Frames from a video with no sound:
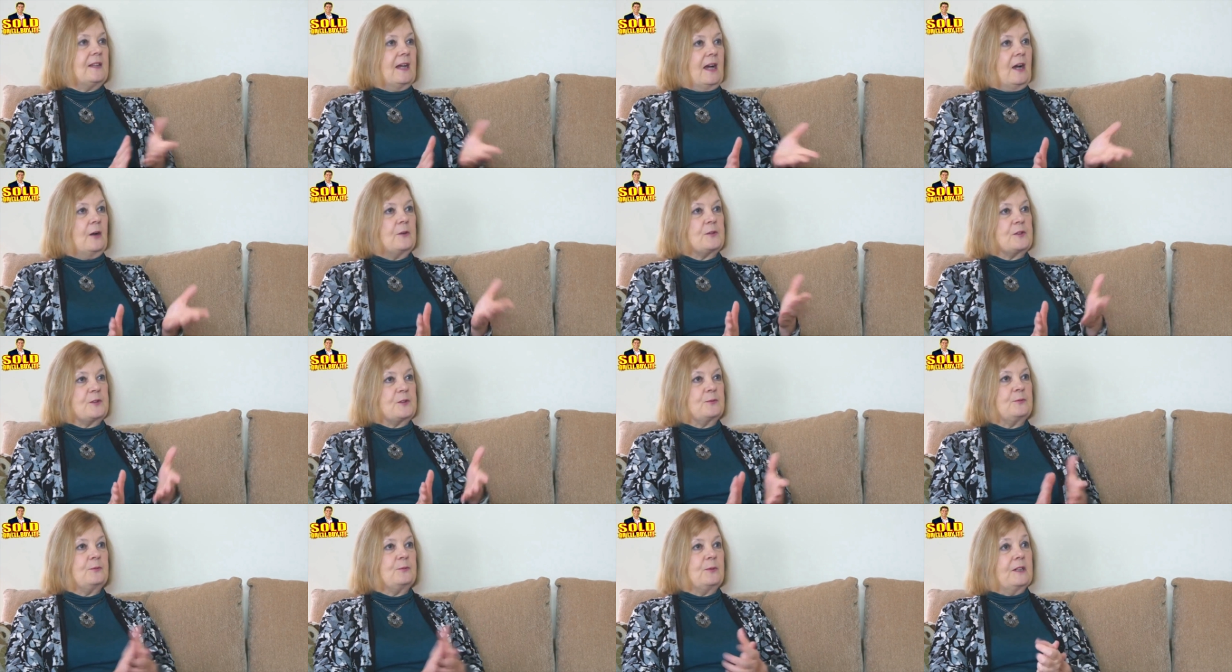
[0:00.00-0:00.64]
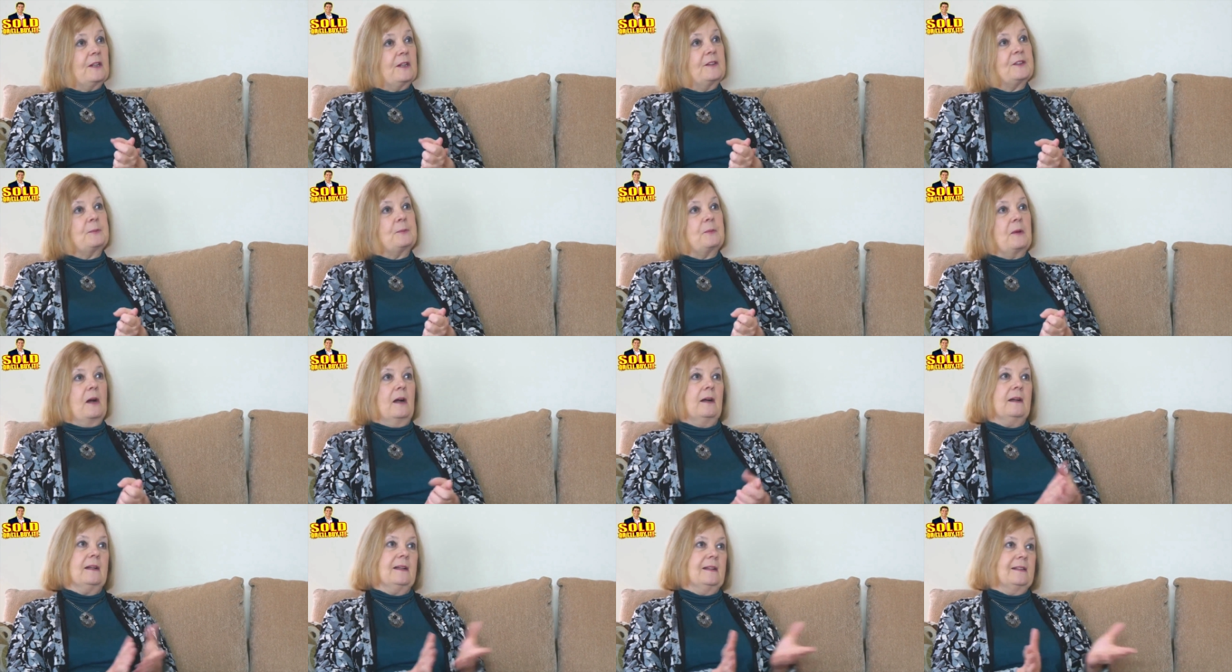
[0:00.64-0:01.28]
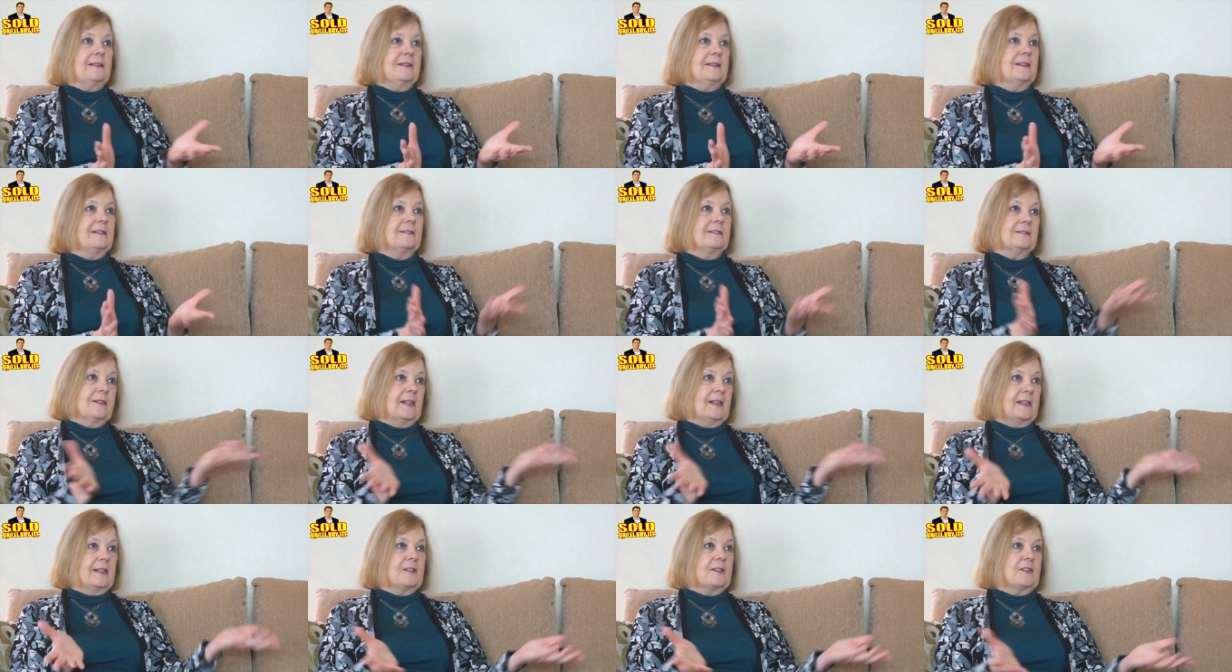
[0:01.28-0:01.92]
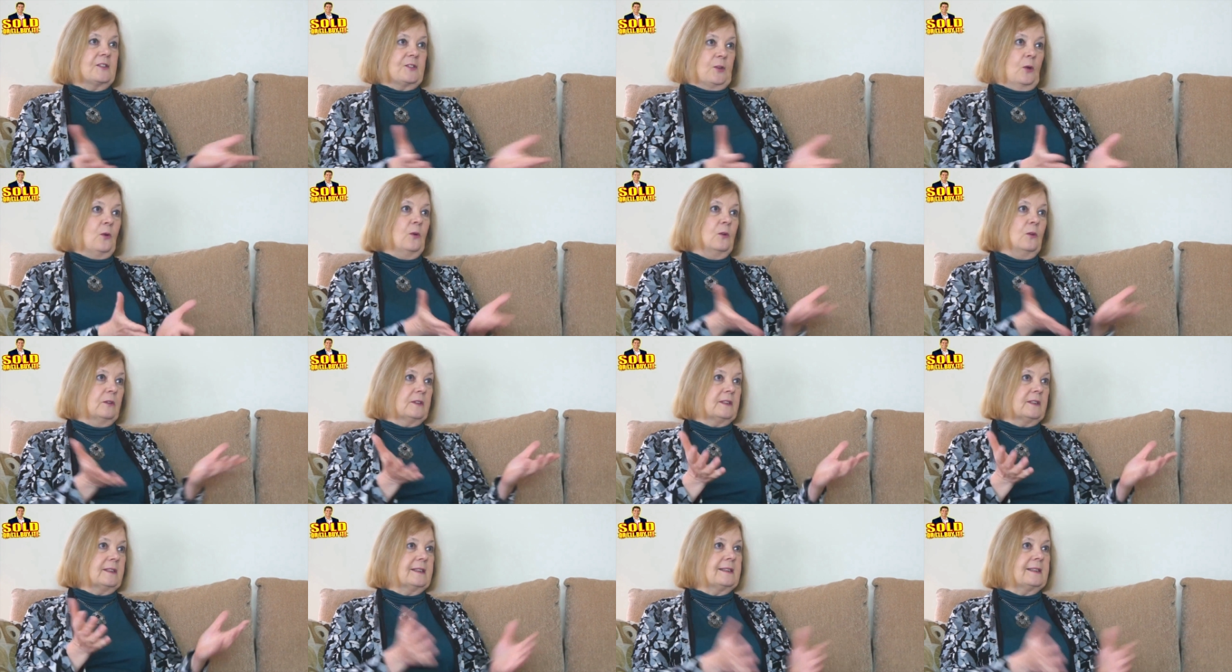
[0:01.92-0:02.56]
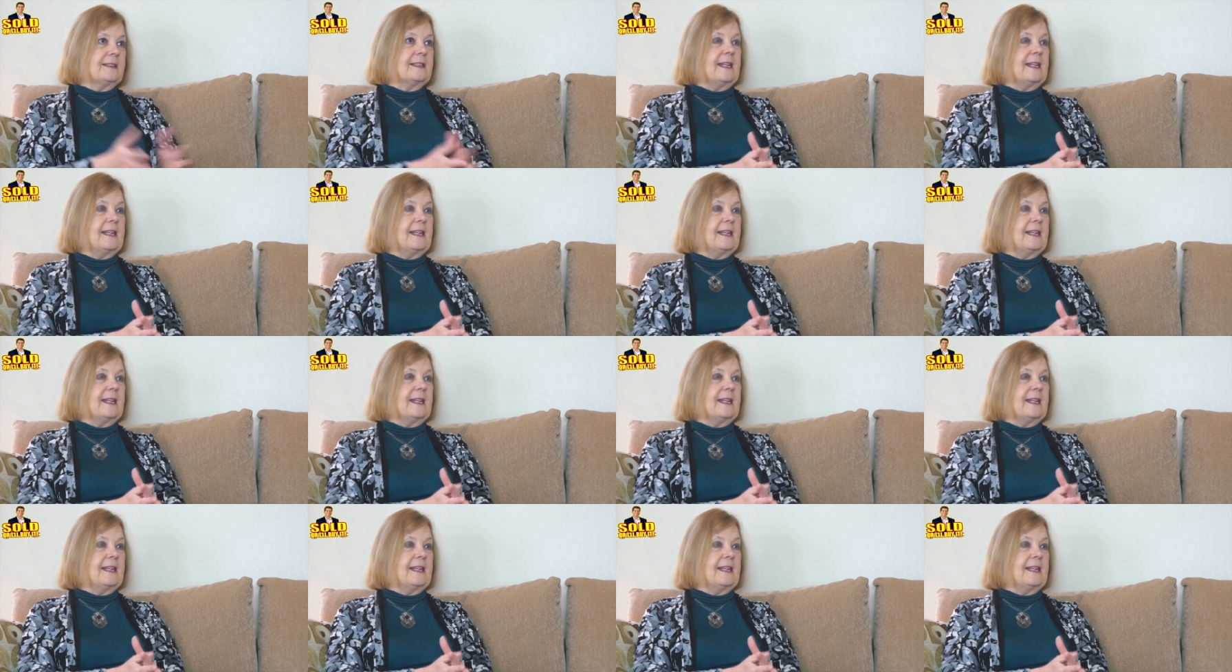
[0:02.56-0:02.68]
house went on the market and then it sold in a